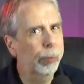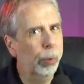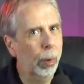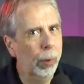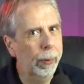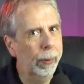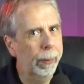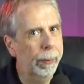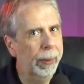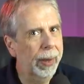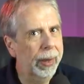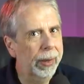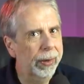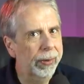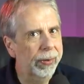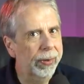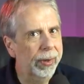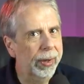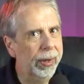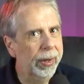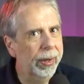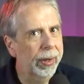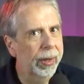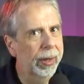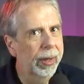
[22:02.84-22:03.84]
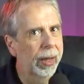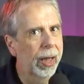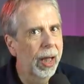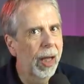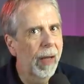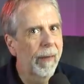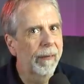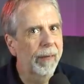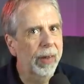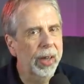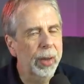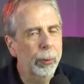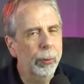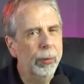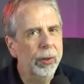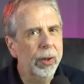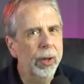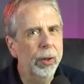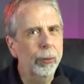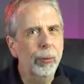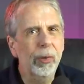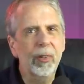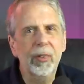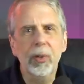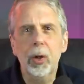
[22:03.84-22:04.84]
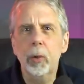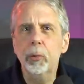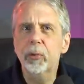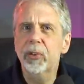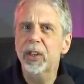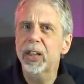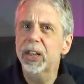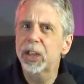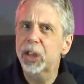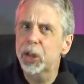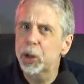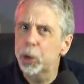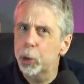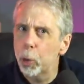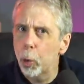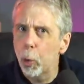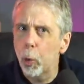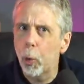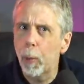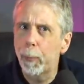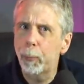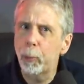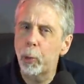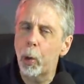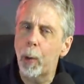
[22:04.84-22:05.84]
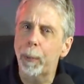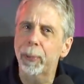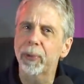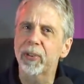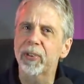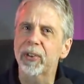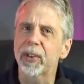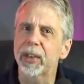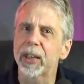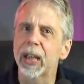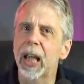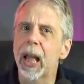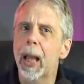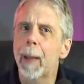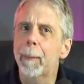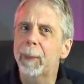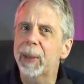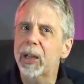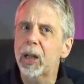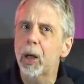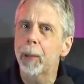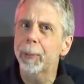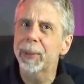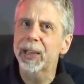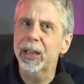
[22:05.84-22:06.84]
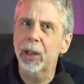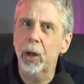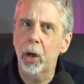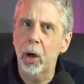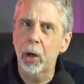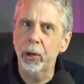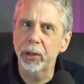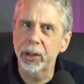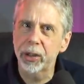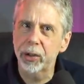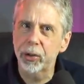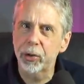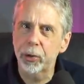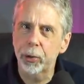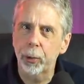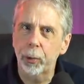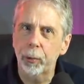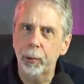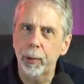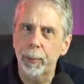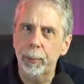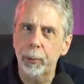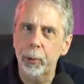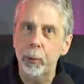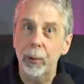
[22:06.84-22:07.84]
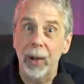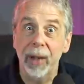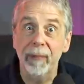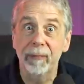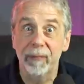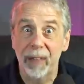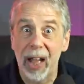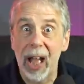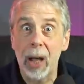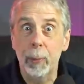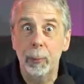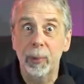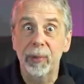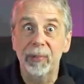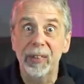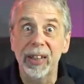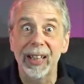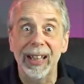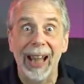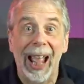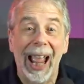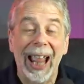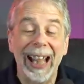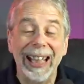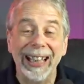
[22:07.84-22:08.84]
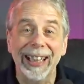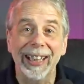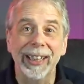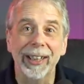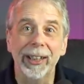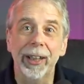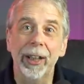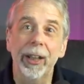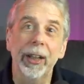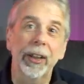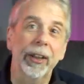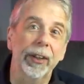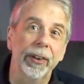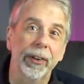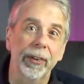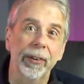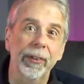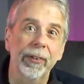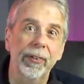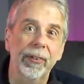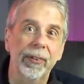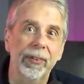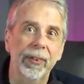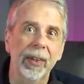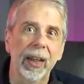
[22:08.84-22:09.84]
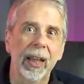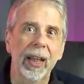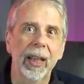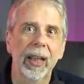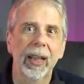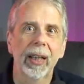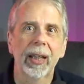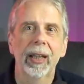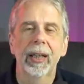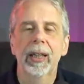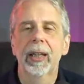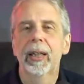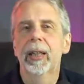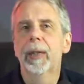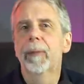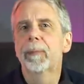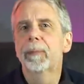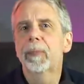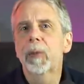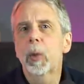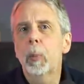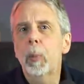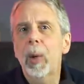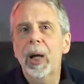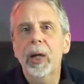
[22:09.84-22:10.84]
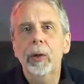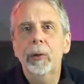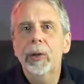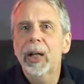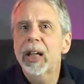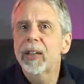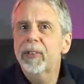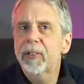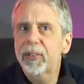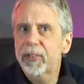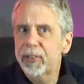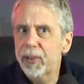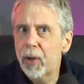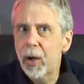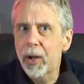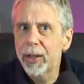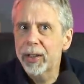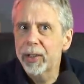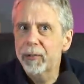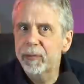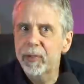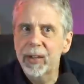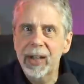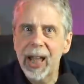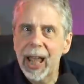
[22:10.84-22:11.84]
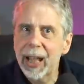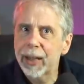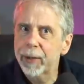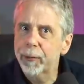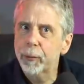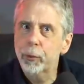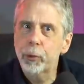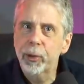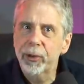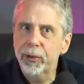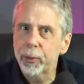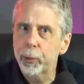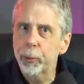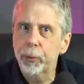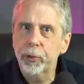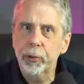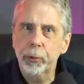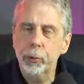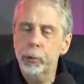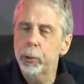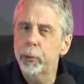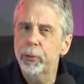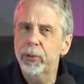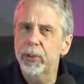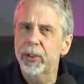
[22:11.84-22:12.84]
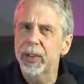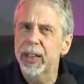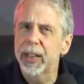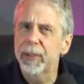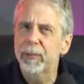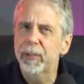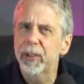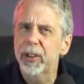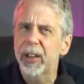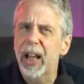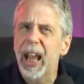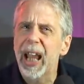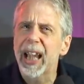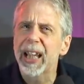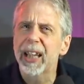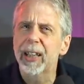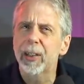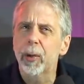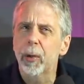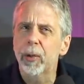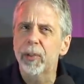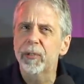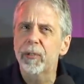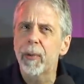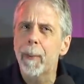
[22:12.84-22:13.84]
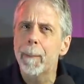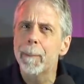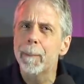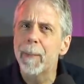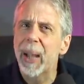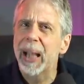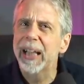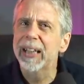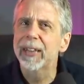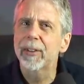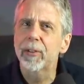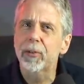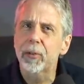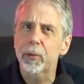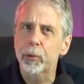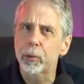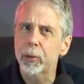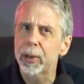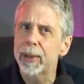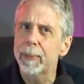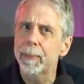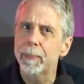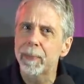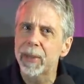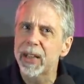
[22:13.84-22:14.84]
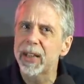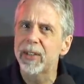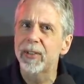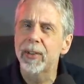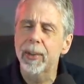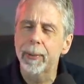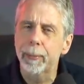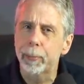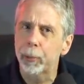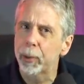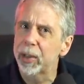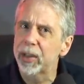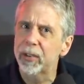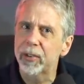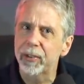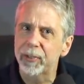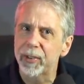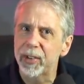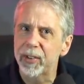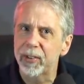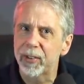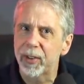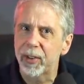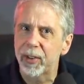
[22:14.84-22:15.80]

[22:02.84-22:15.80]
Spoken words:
probability, that it was going to result in your property becoming uninsurable, and that within 8 years, well, it's a sign of the lack of critical scrutiny that a lot of the mainstream media bring to these